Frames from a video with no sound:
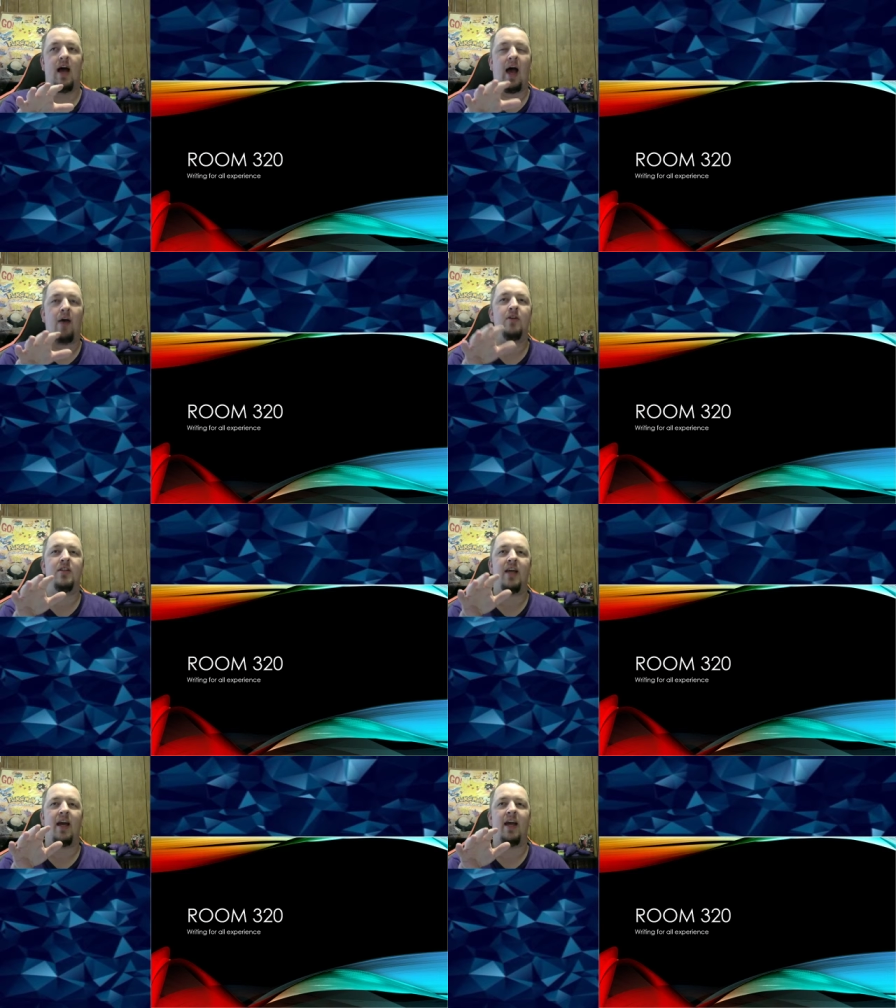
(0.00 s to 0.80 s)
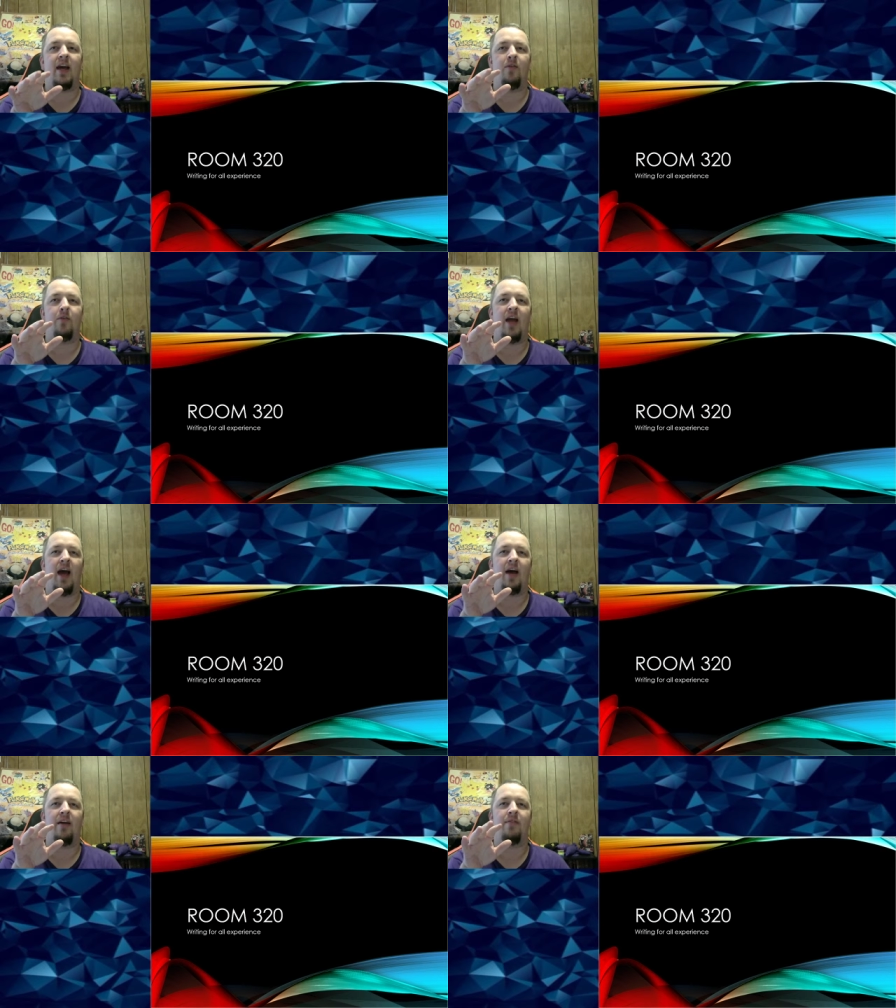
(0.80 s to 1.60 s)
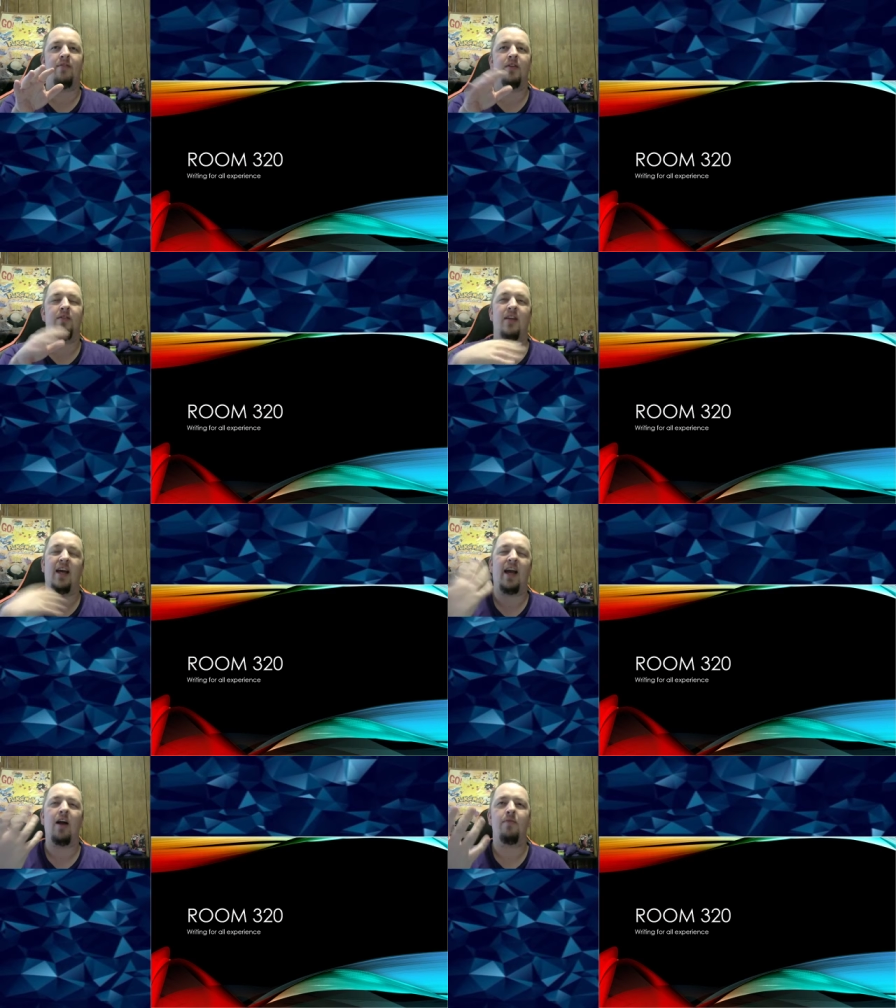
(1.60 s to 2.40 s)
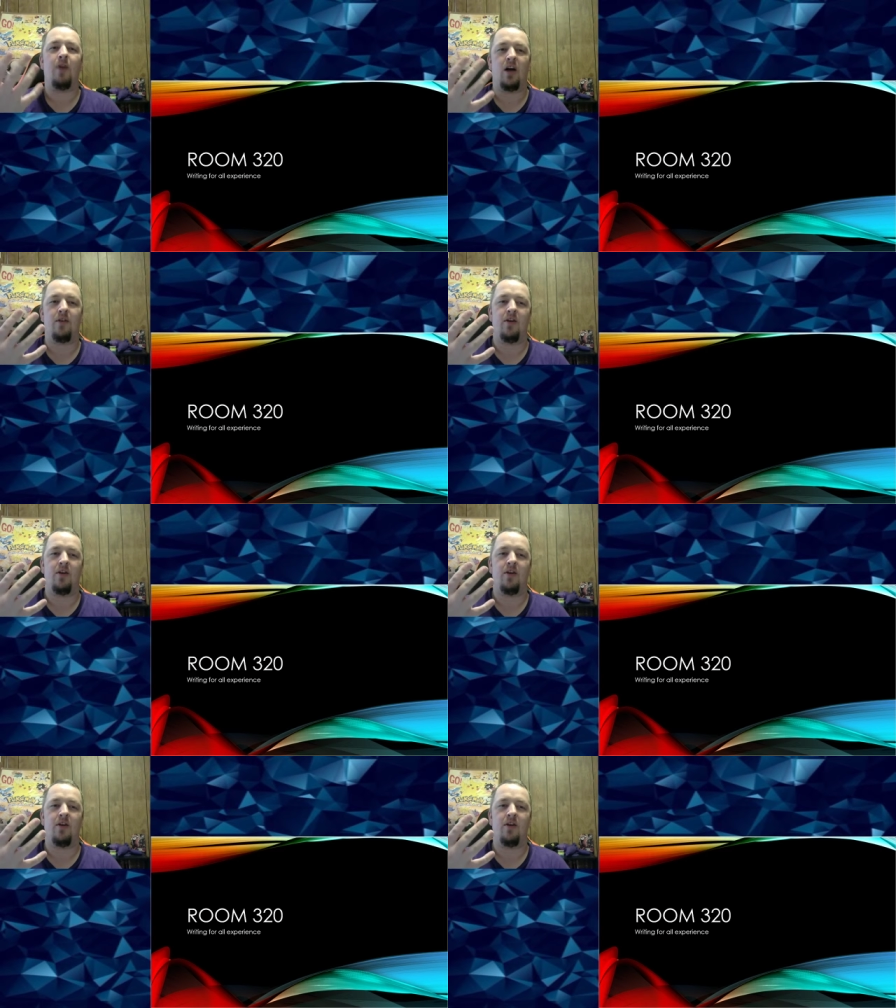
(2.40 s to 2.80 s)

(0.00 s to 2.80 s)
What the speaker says: I would say, would have to take Harry Potter,